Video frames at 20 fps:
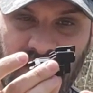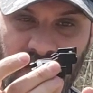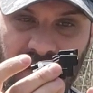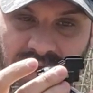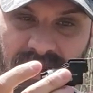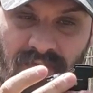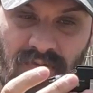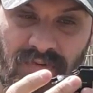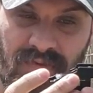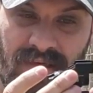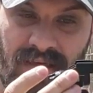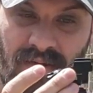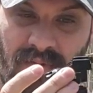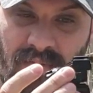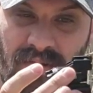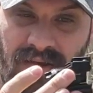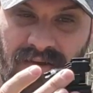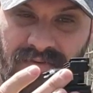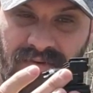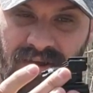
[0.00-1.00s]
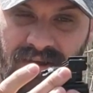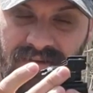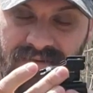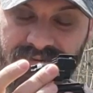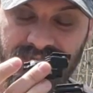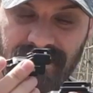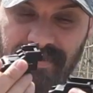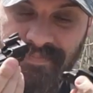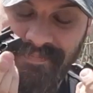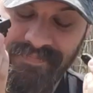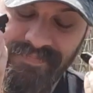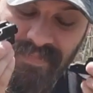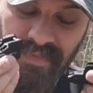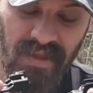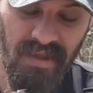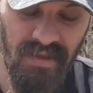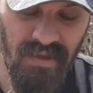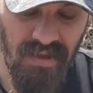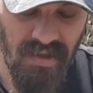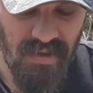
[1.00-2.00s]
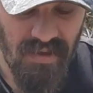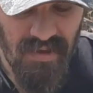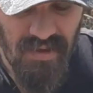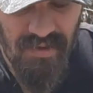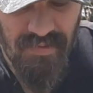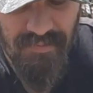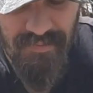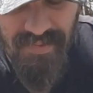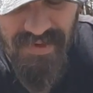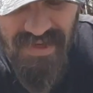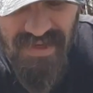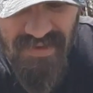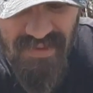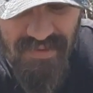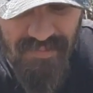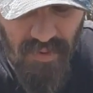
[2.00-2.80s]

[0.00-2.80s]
out that way, right? So, but yeah, they